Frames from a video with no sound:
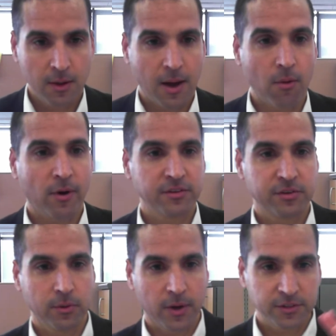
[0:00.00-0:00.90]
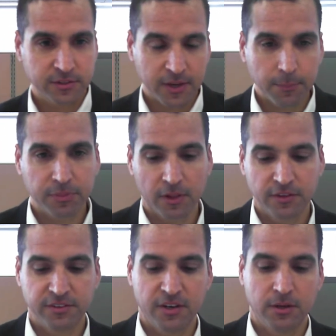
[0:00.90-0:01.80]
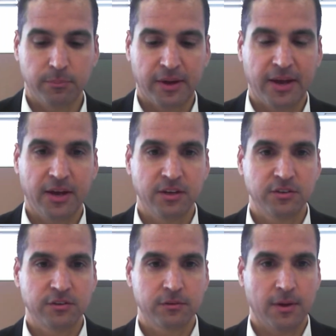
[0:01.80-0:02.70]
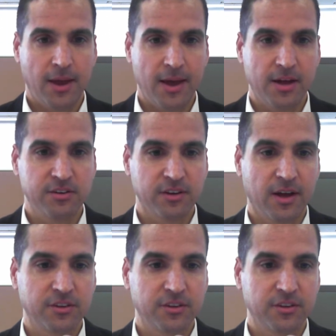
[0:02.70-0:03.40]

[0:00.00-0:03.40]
I want to uh, skip the listening page and uh,